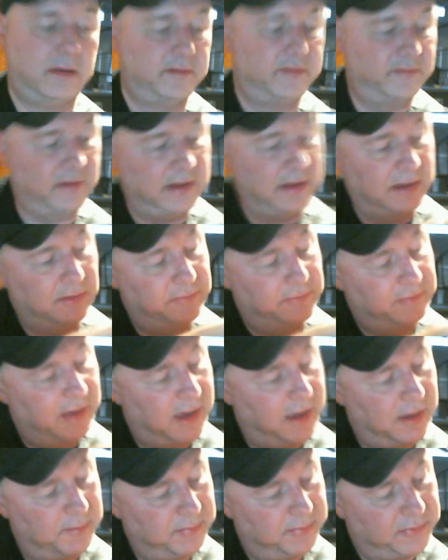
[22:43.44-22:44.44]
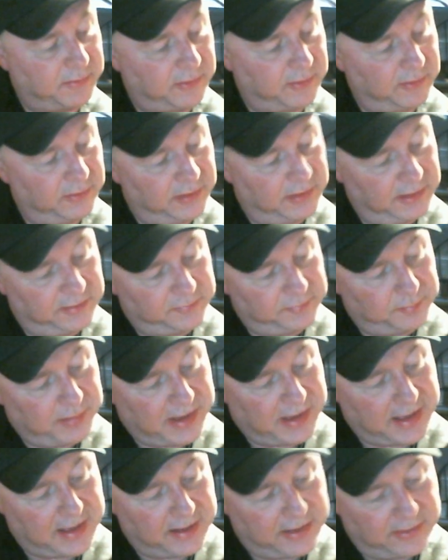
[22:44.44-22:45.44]
So he goes up through this
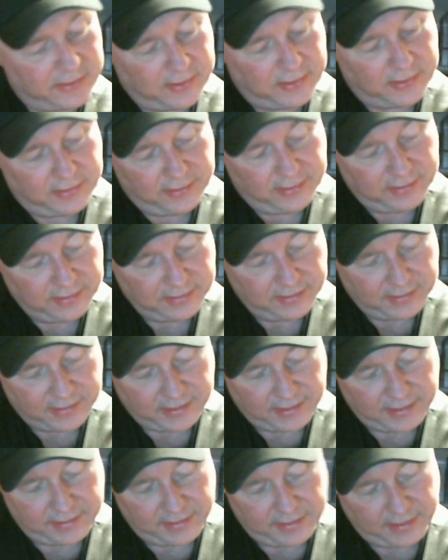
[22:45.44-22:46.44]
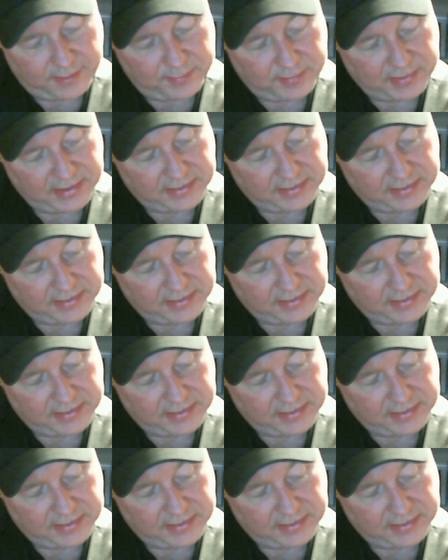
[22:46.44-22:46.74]
pattern and up,